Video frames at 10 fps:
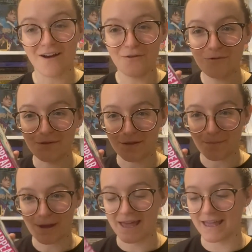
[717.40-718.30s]
Oh, and the
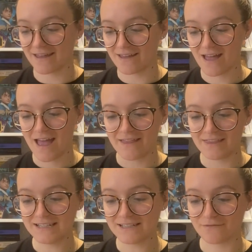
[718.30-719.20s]
pink.
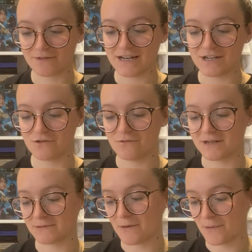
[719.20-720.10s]
This is a really short one
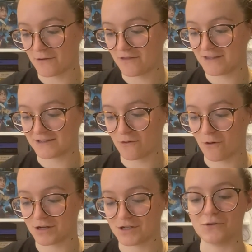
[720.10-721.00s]
as well. Both of these are
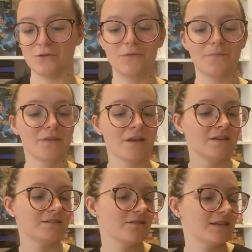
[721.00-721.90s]
quite short.
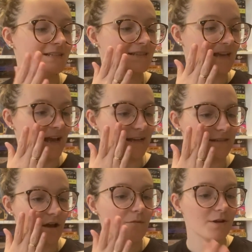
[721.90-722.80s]
So
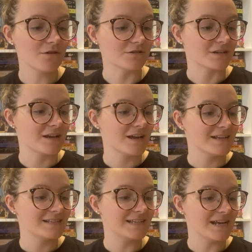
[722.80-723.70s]
says, oh my God.
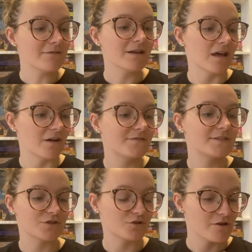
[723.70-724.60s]
Sarah
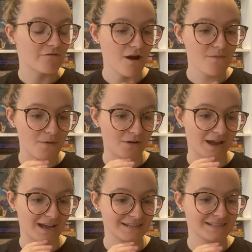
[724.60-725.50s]
loves true crime
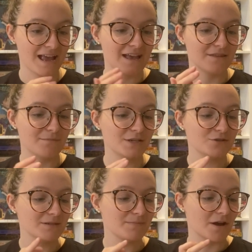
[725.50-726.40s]
podcasts. The
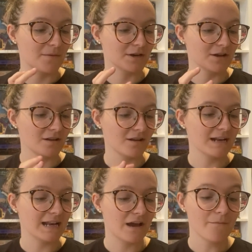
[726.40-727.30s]
mysteries become an
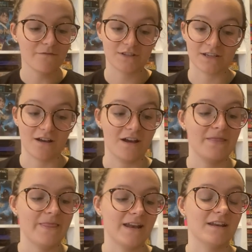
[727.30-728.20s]
unlikely comfort to her
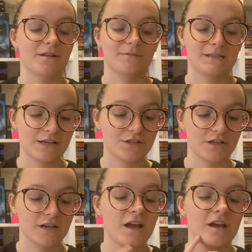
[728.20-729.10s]
and then an
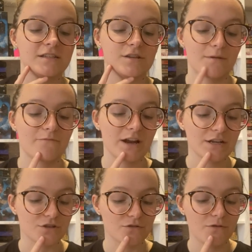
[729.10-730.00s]
obsession. So when
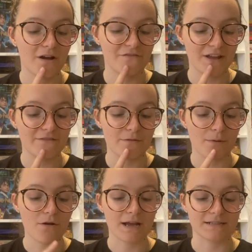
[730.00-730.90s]
Rachel, her favourite
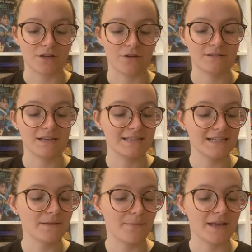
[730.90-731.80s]
podcast host,
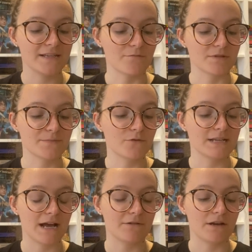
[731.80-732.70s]
disappears from a small
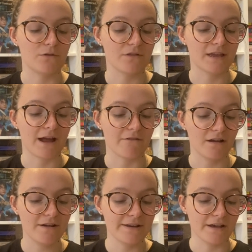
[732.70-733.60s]
town in Northern
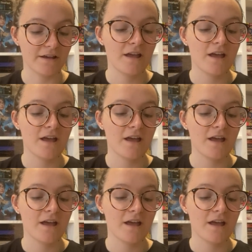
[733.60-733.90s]
Carolina,